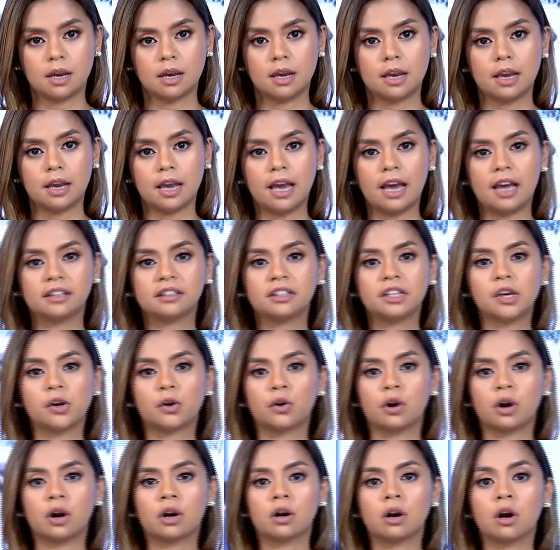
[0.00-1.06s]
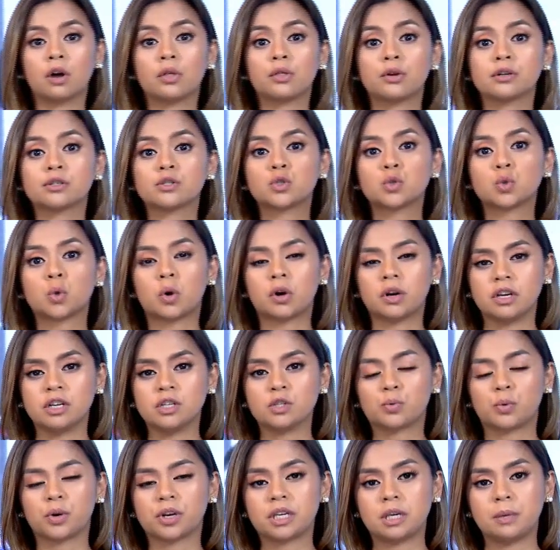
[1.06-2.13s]
And here are other
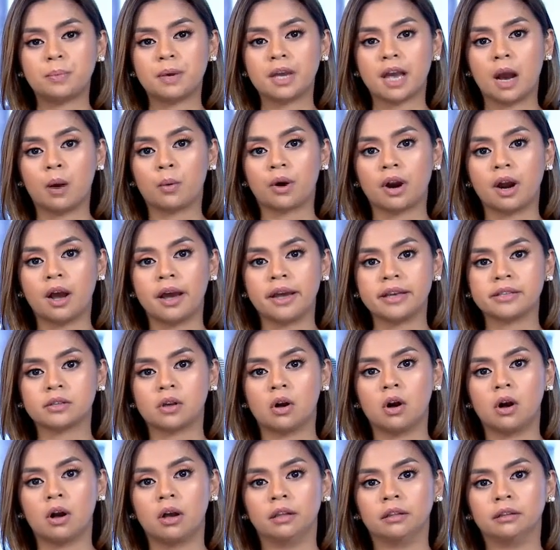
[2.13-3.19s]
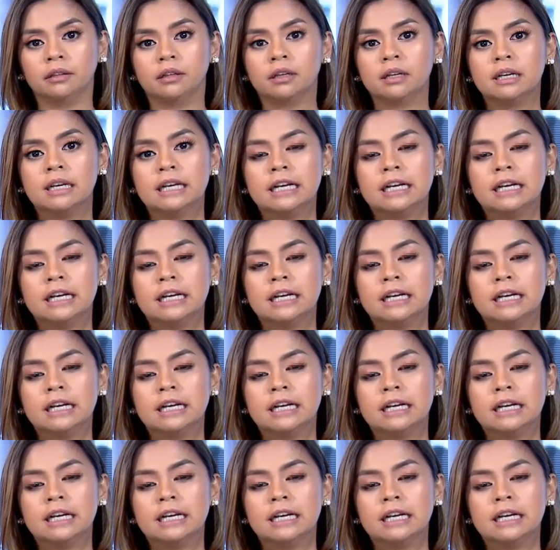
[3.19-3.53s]
stories we're keeping our eyes on.